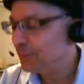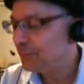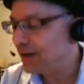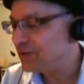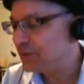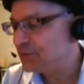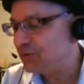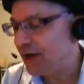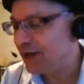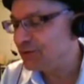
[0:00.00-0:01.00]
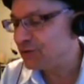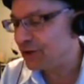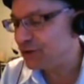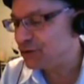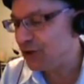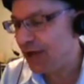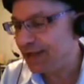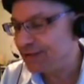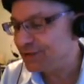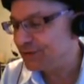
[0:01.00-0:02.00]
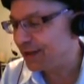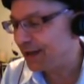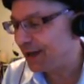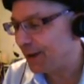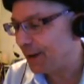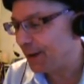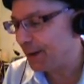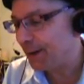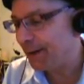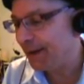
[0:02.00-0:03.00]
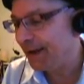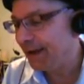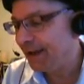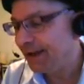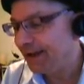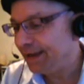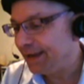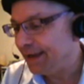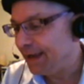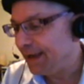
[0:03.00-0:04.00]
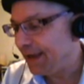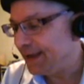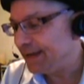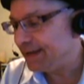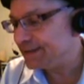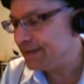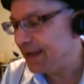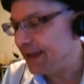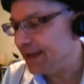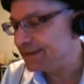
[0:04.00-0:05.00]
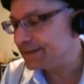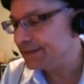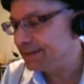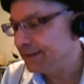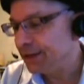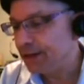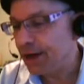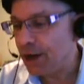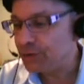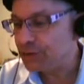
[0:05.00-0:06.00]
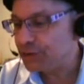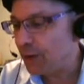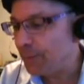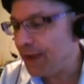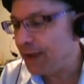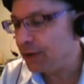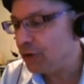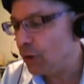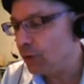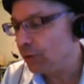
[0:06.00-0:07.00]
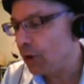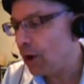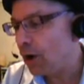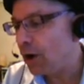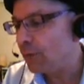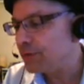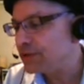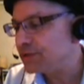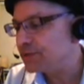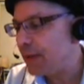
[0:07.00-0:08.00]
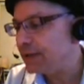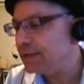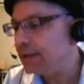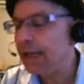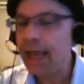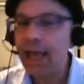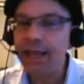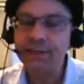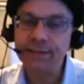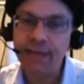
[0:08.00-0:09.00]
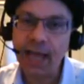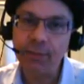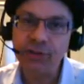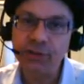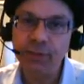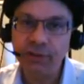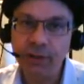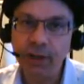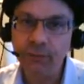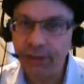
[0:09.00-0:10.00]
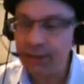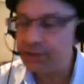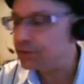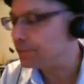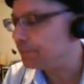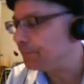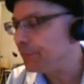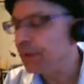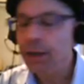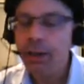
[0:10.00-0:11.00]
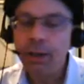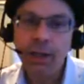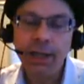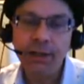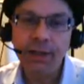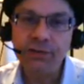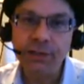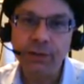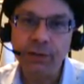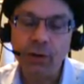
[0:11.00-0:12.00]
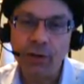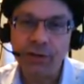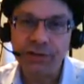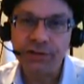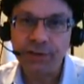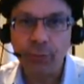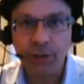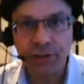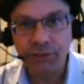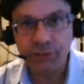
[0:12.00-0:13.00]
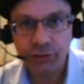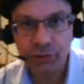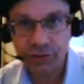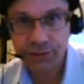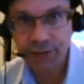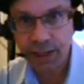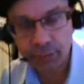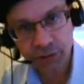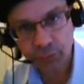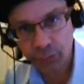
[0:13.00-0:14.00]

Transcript: by some strange chance, and it says, "Congress shall make no law respecting an establishment of religion." They usually call this separation of church and state, but it's